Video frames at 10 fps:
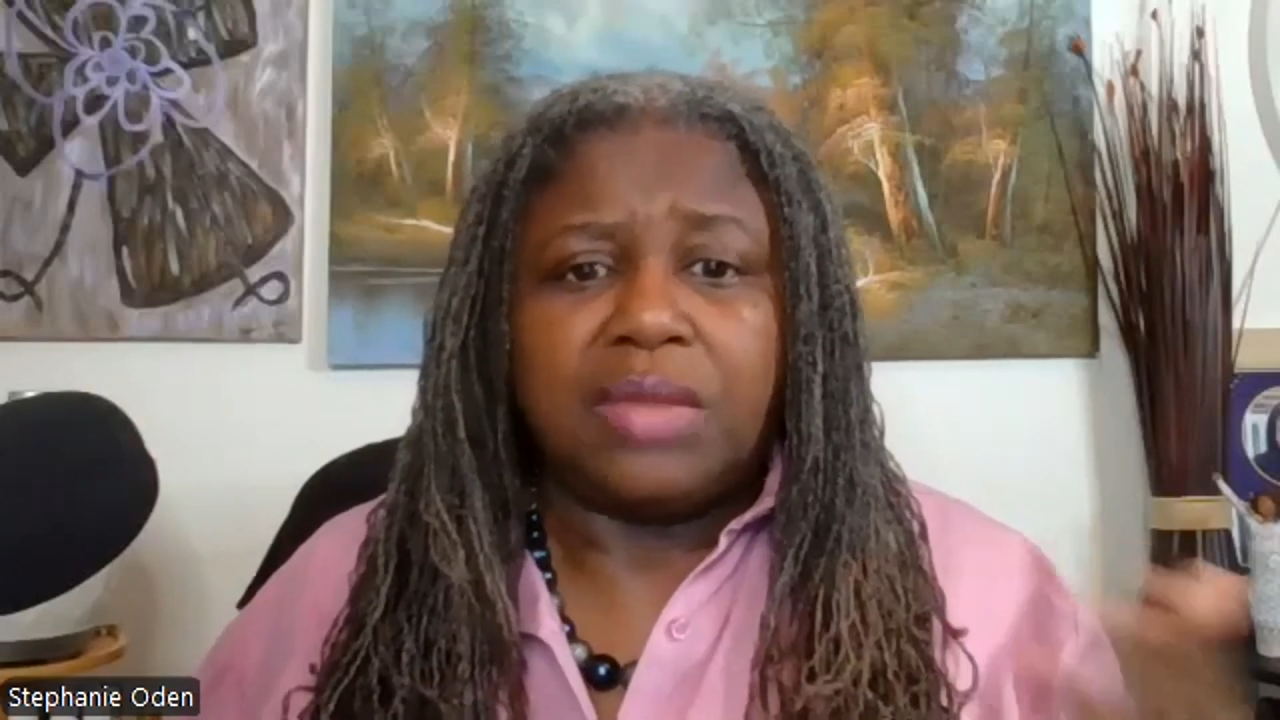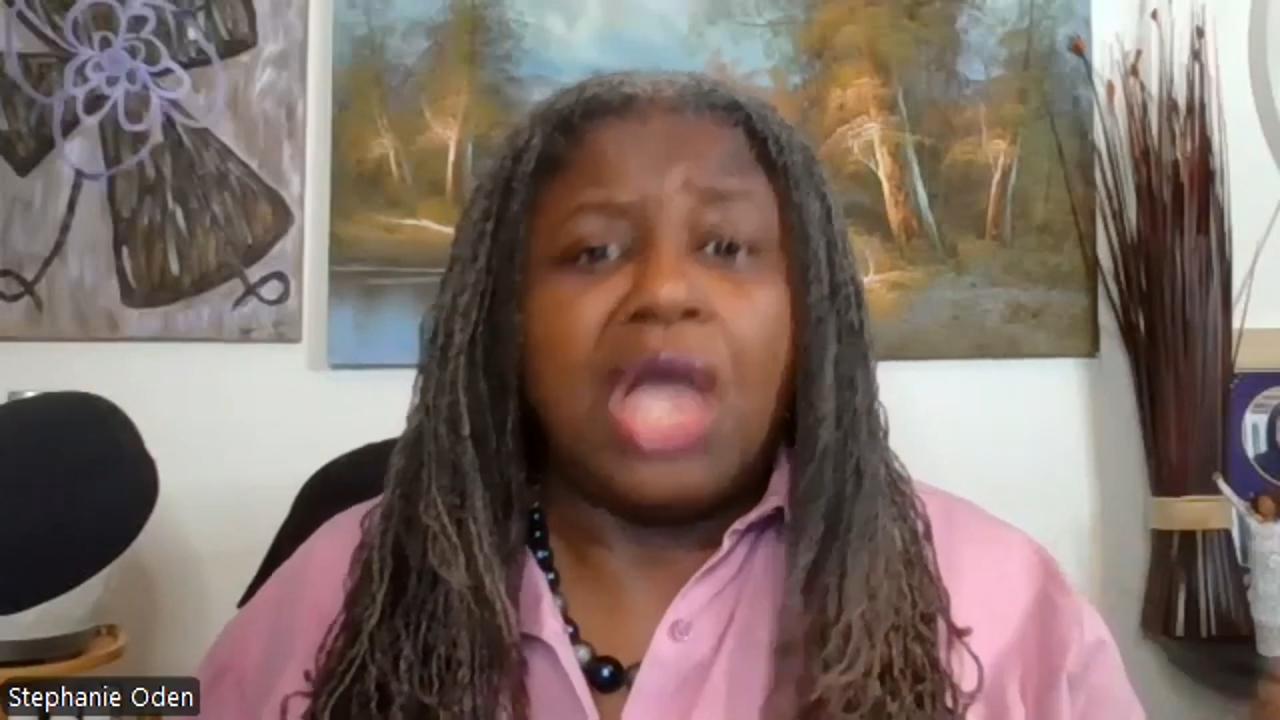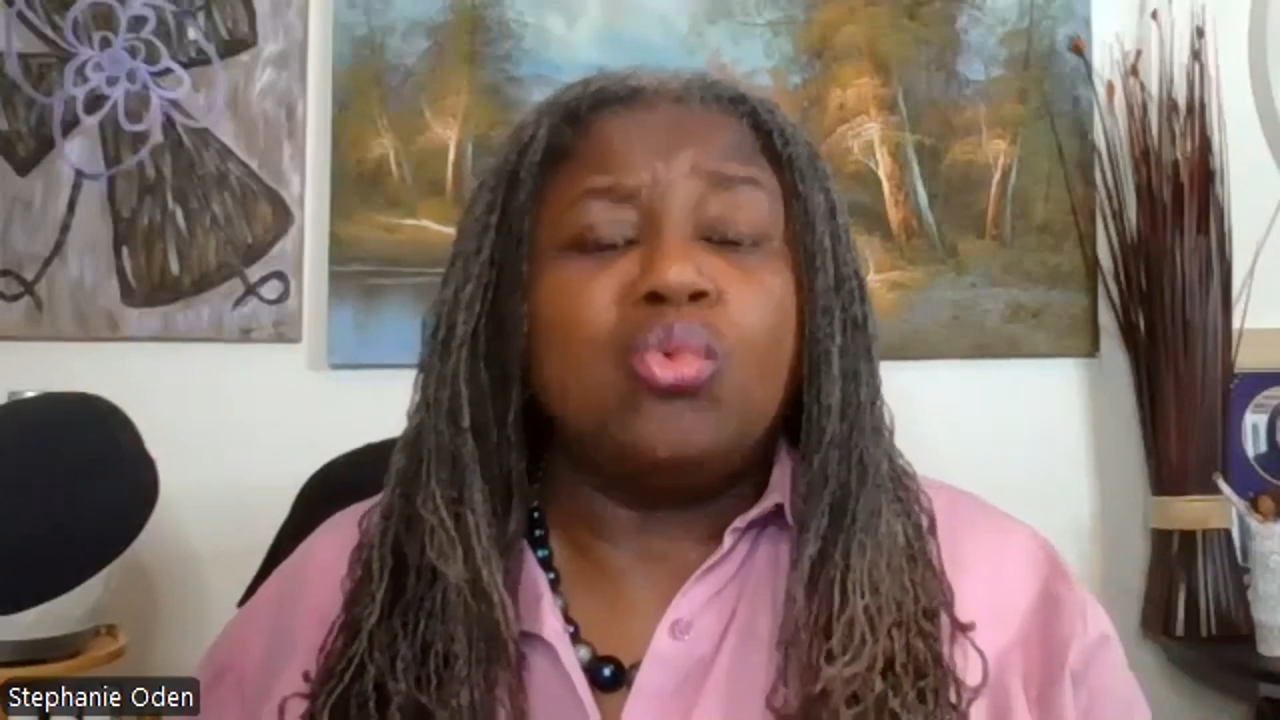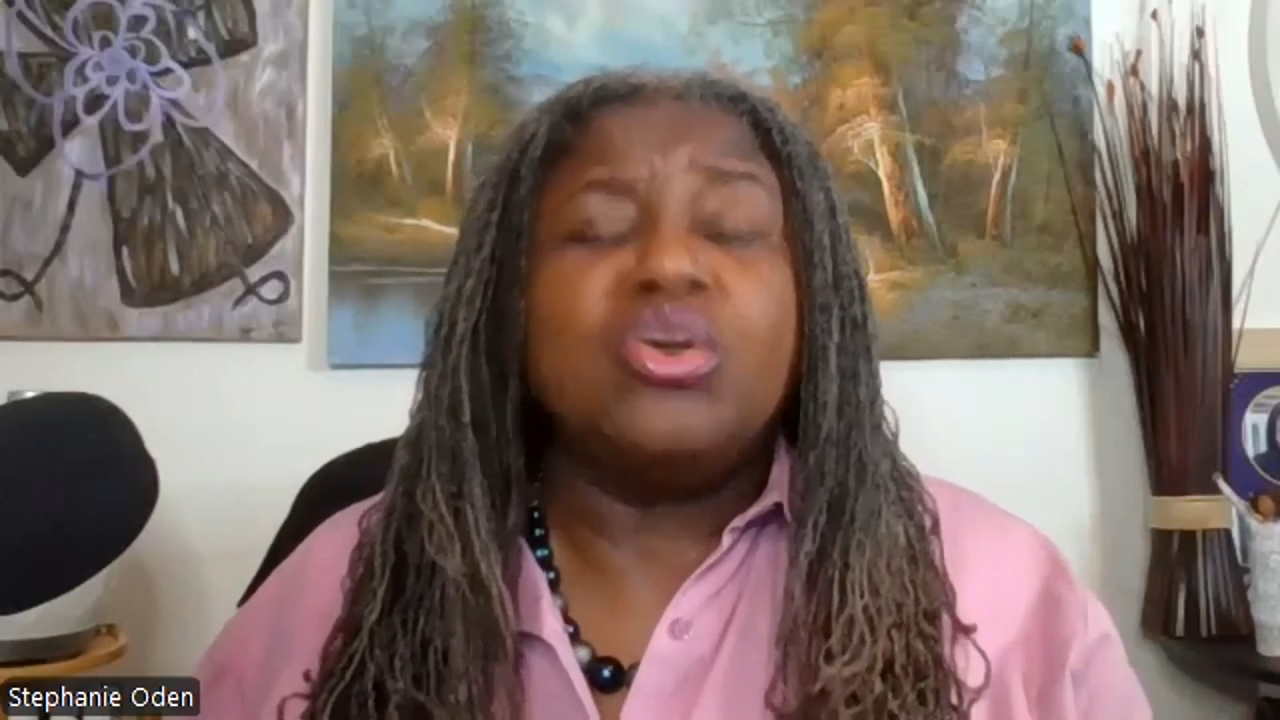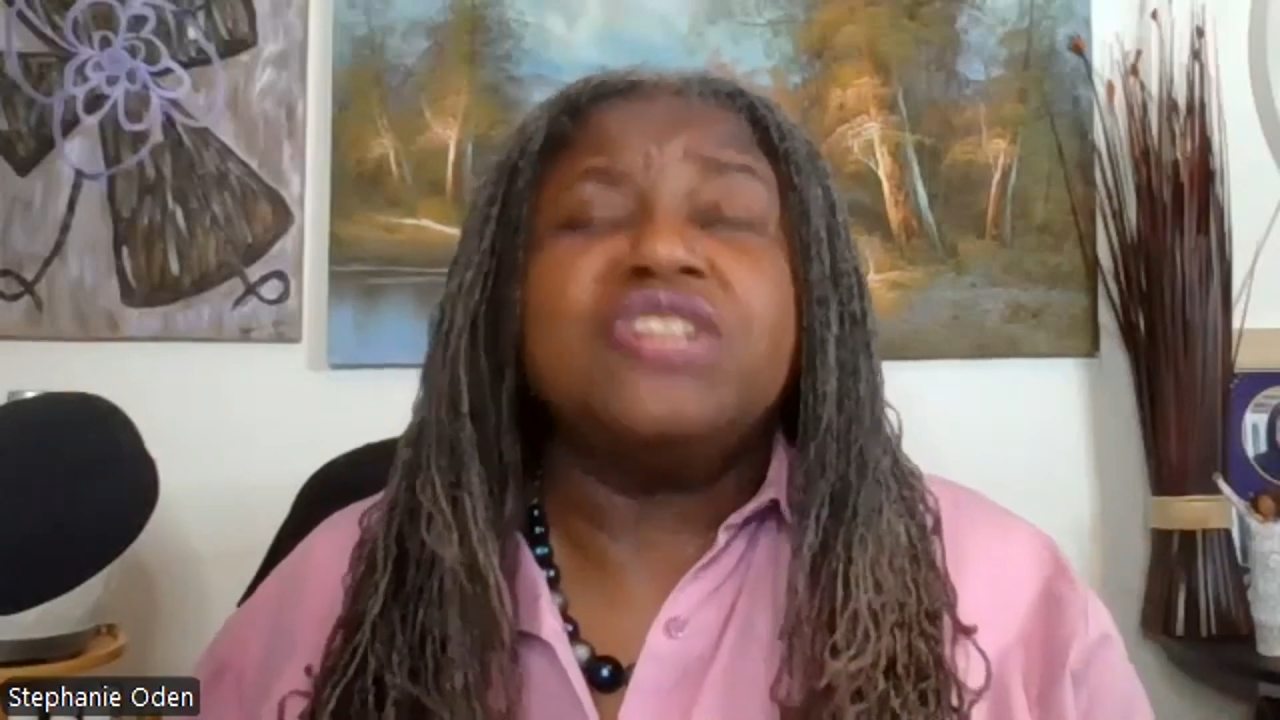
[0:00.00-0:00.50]

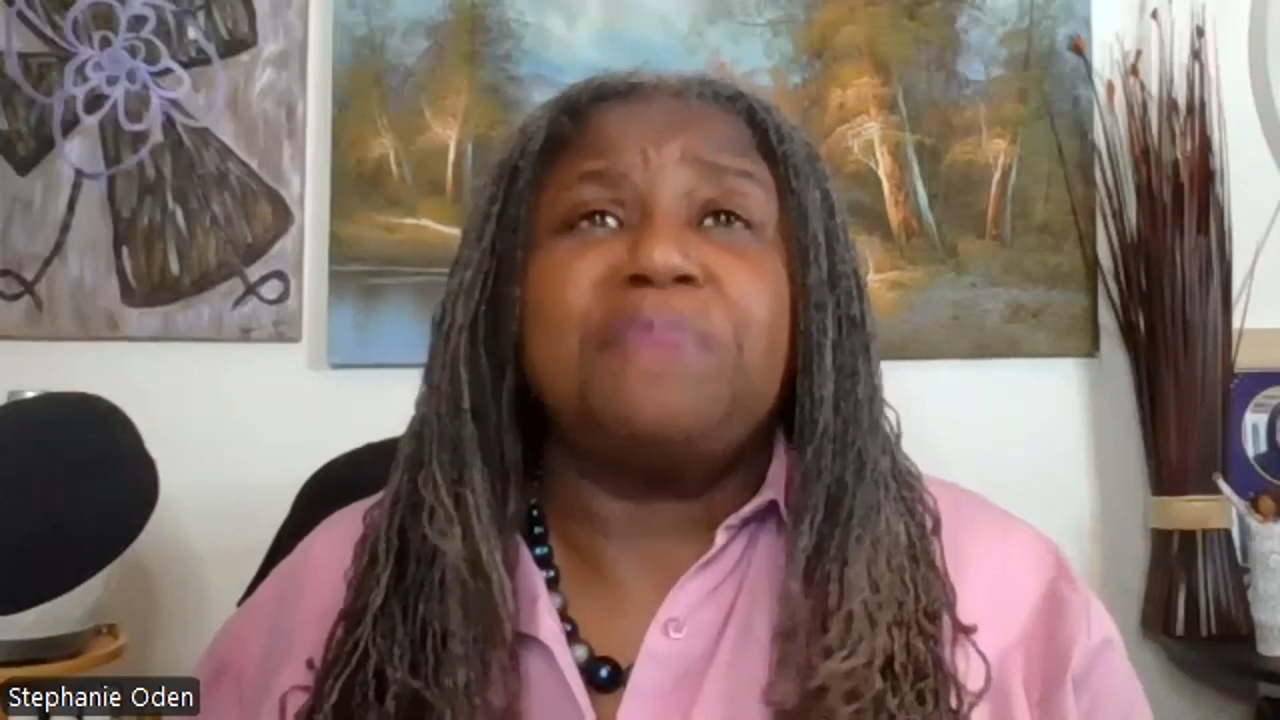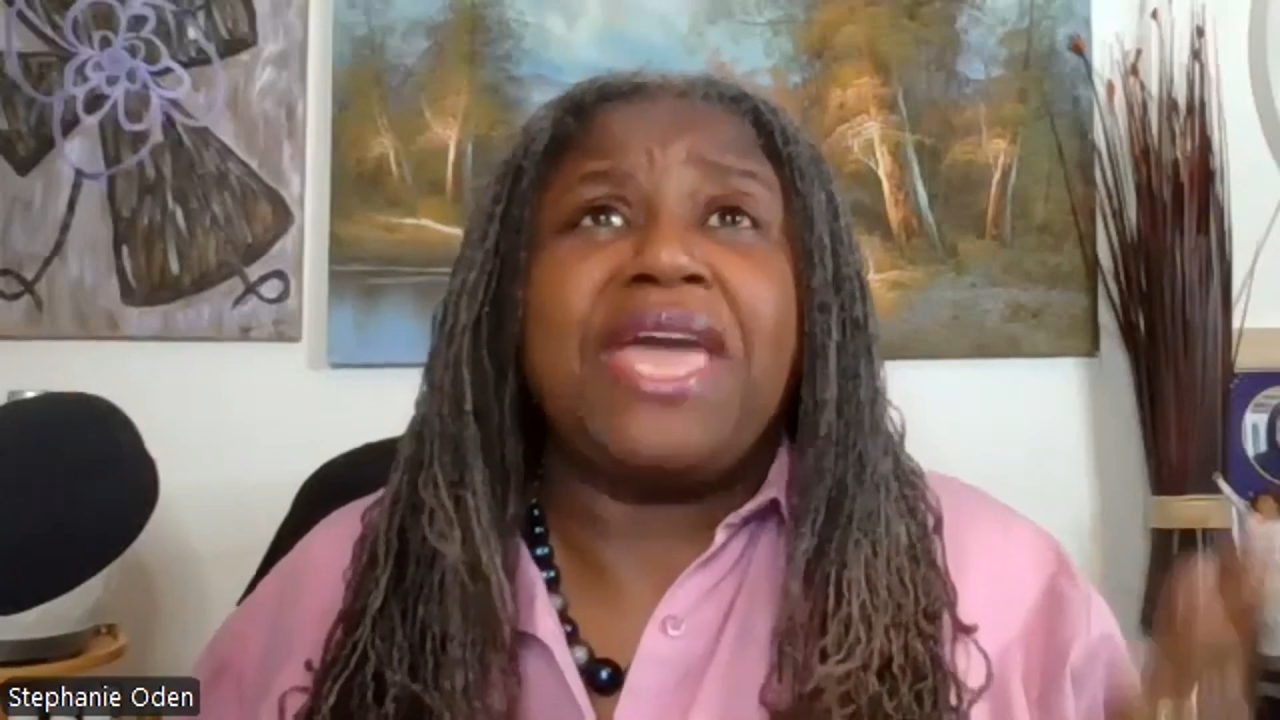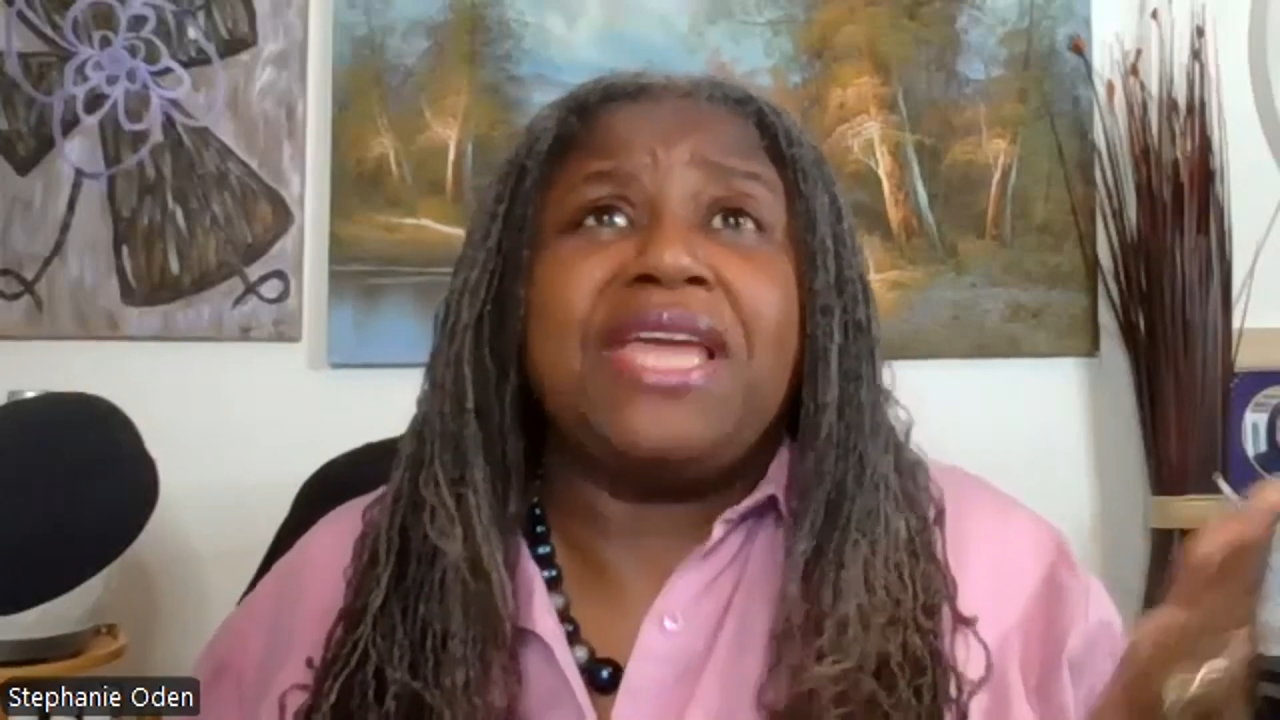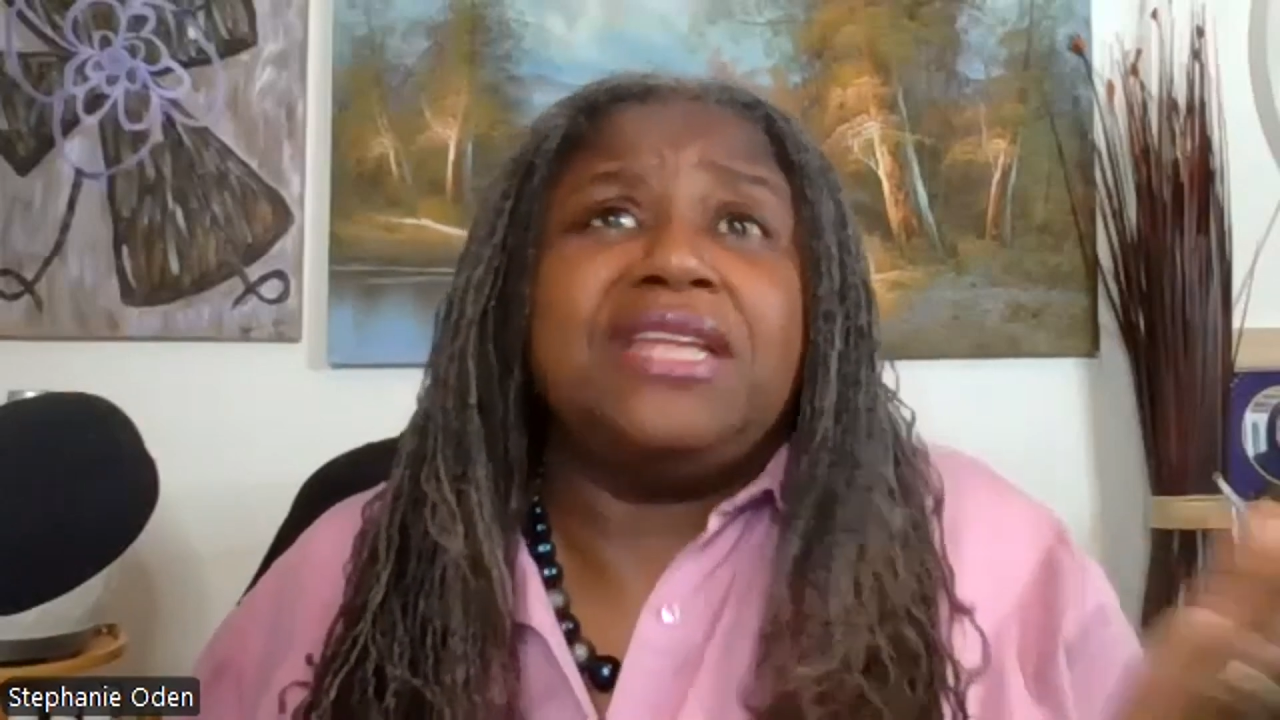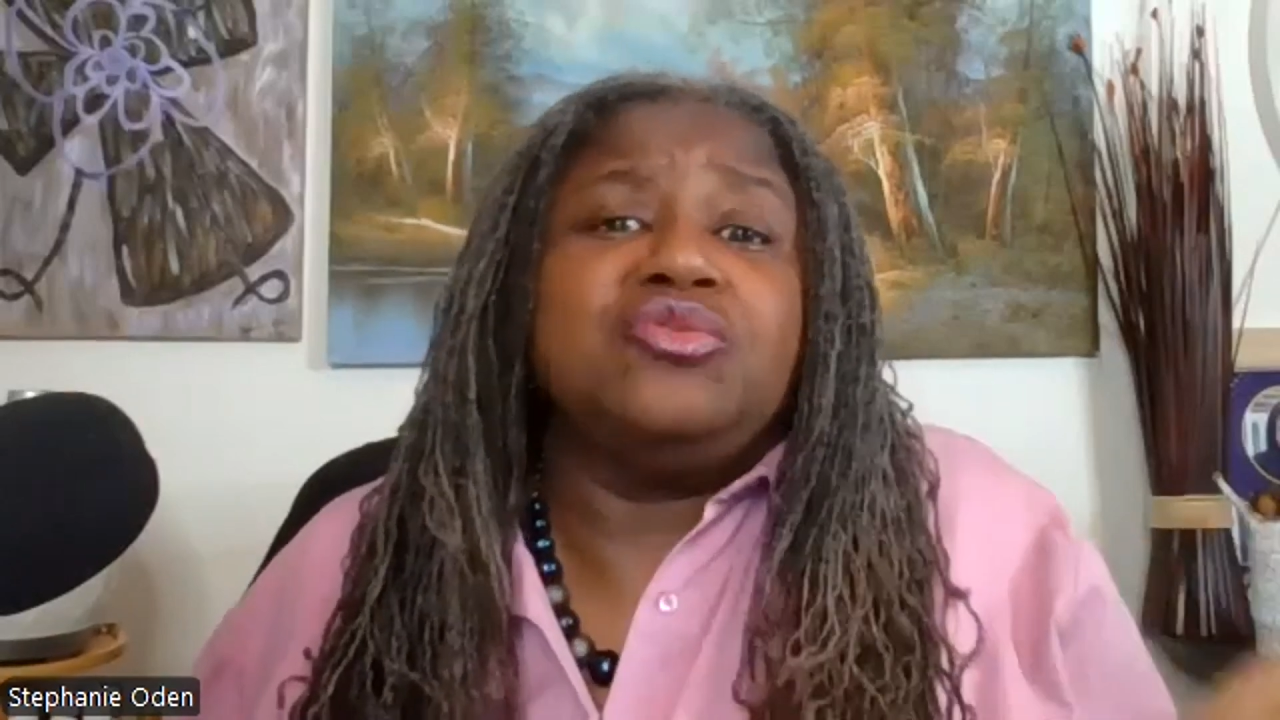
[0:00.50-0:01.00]
And which pain